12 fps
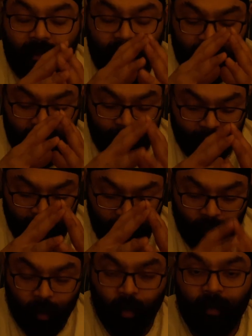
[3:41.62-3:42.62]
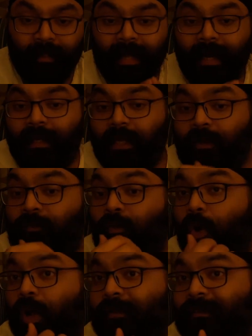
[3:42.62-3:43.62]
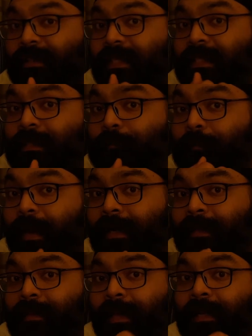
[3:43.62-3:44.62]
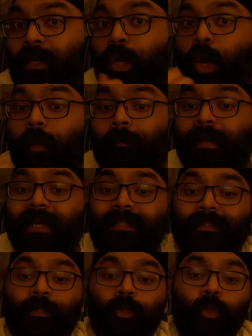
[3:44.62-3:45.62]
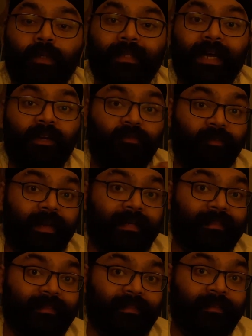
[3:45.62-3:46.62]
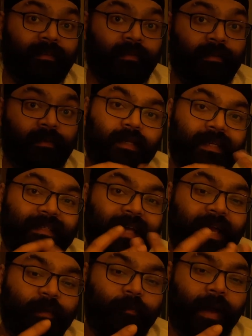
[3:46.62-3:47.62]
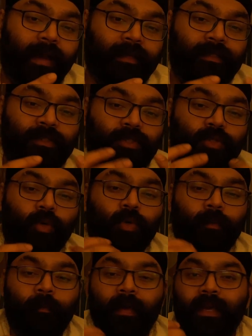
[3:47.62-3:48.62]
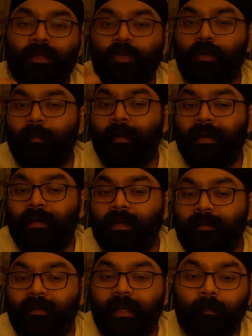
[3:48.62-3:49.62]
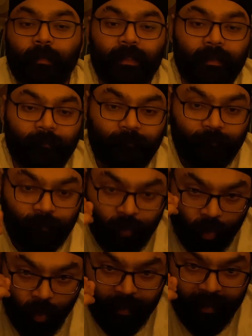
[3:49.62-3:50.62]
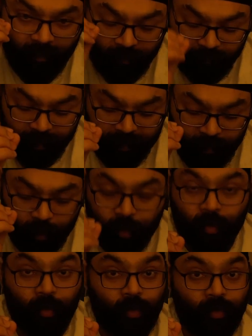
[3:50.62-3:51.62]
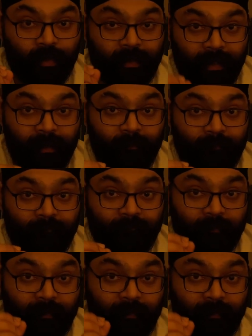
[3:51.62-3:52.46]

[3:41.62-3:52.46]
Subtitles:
Simple code that evolves is better than complex code that waits. Design patterns don't make you a better developer. Knowing when to use them